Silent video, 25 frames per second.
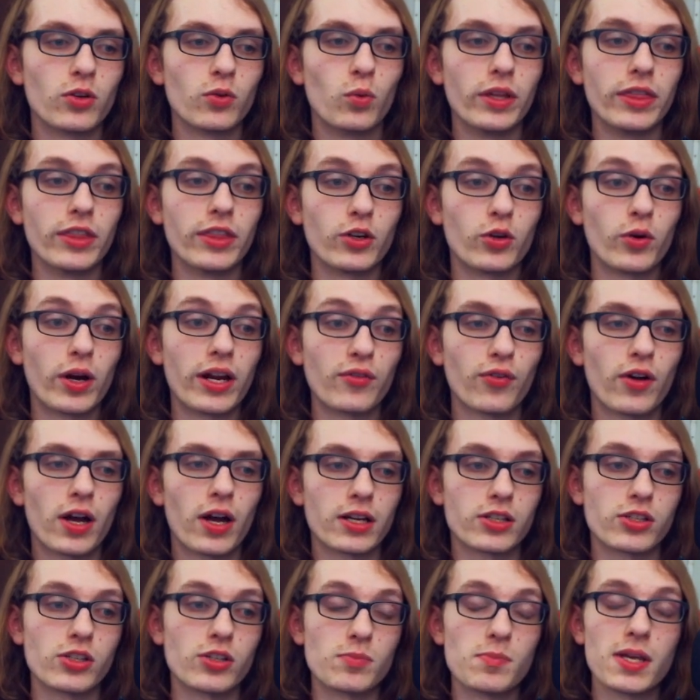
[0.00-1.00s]
the Great
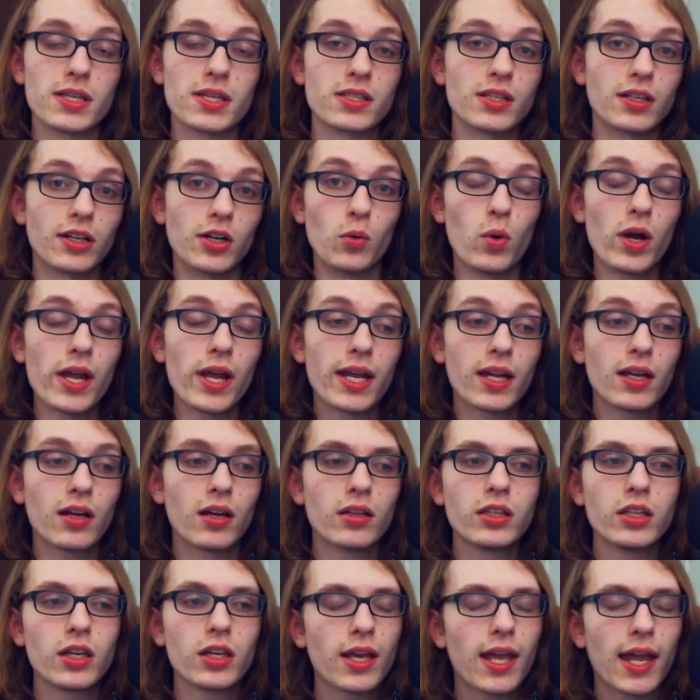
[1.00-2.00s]
Fox is missing a wing,
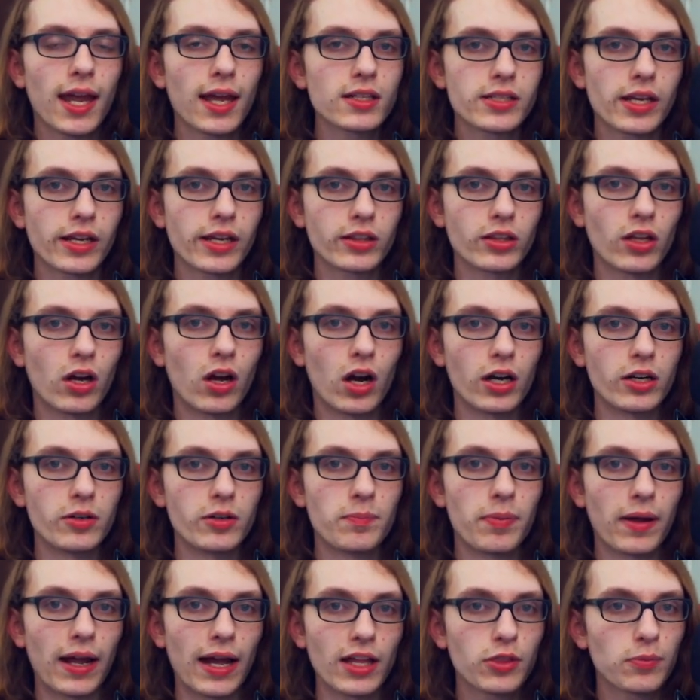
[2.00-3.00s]
you can't take the hard
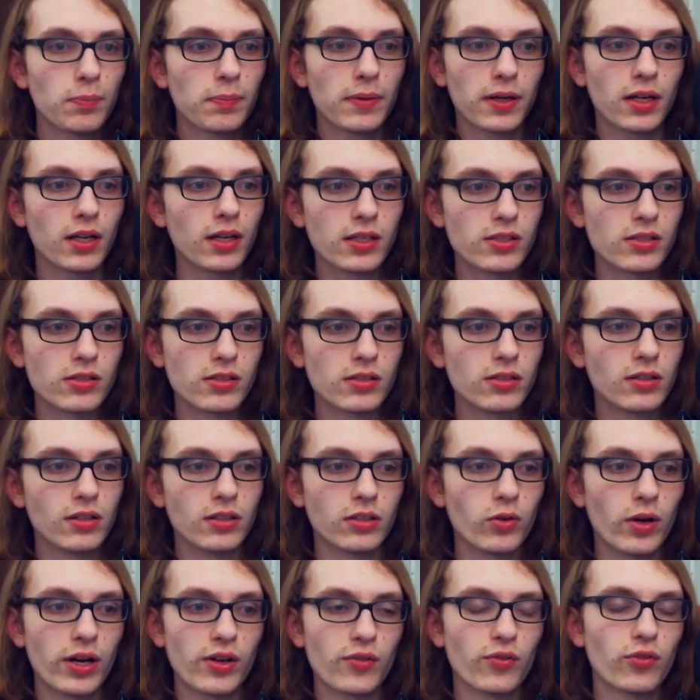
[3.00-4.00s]
path because the
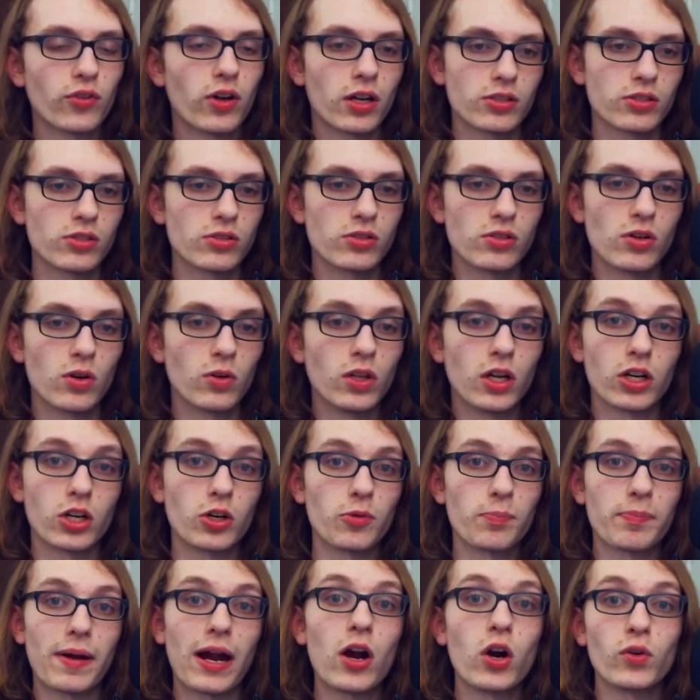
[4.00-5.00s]
Great Fox is no longer
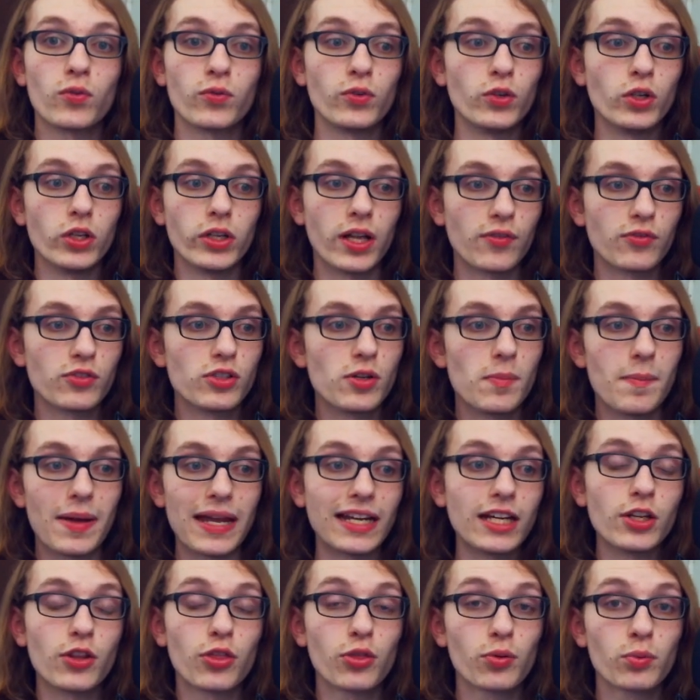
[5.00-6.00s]
powerful enough to
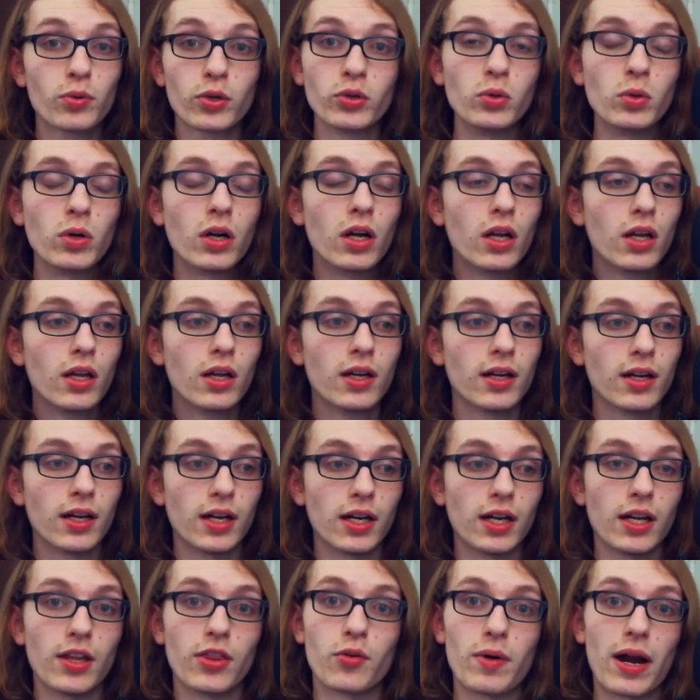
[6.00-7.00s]
make it through
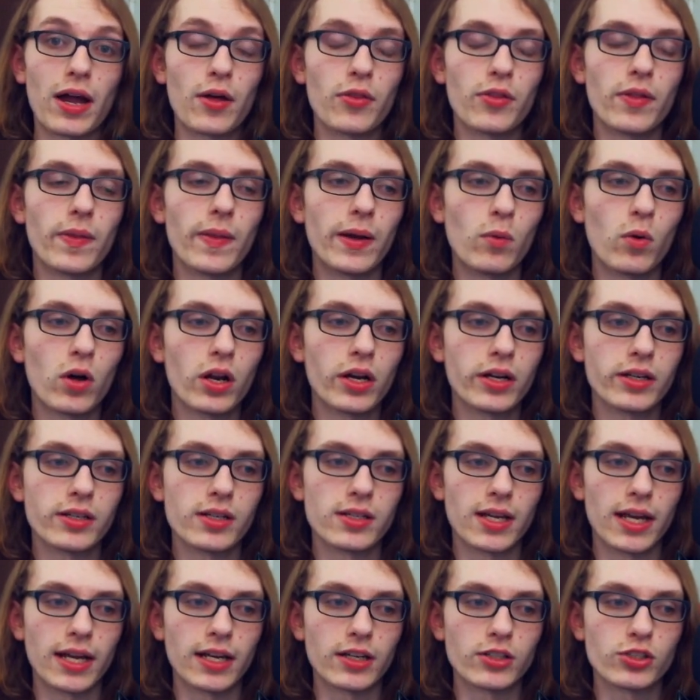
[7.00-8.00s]
the route that they wanted to
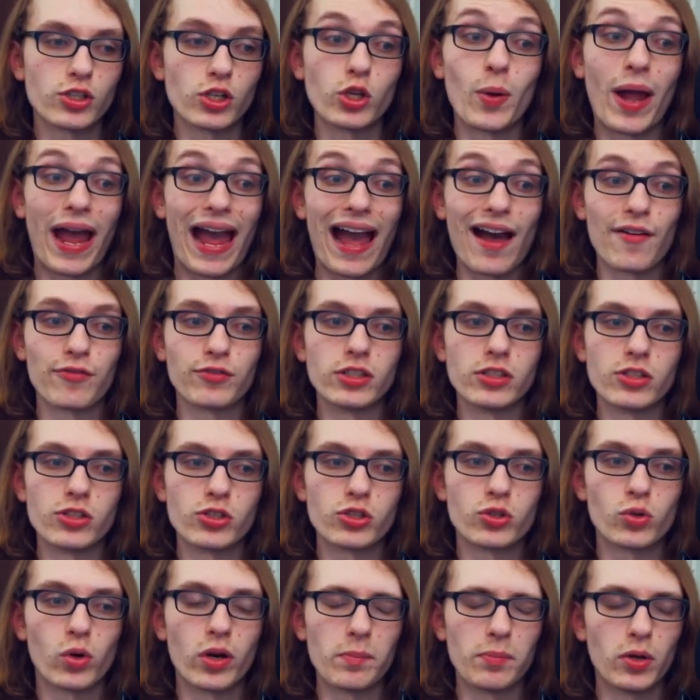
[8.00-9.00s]
take, so you have to
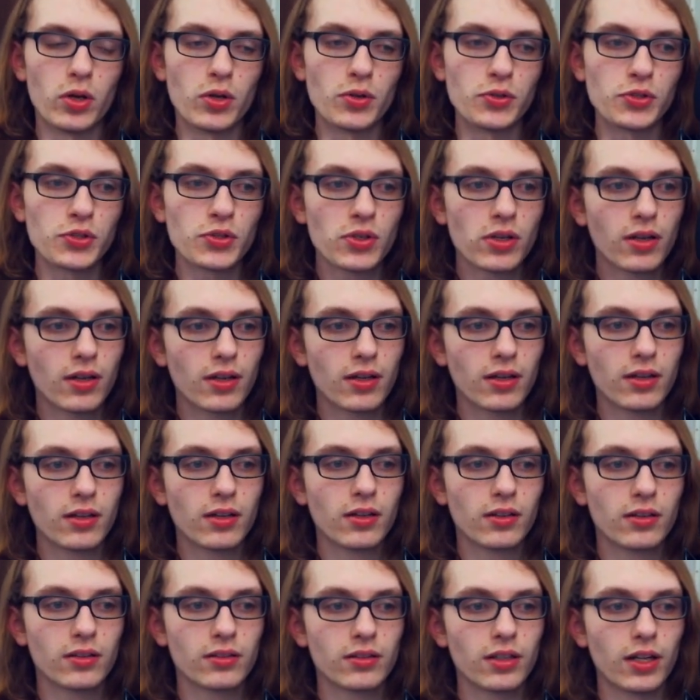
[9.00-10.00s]
destroy Bulls.
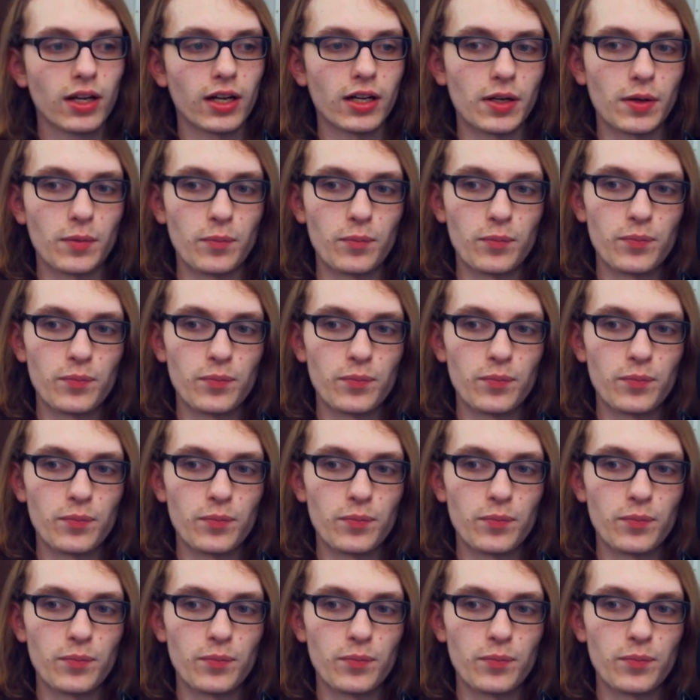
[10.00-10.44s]
But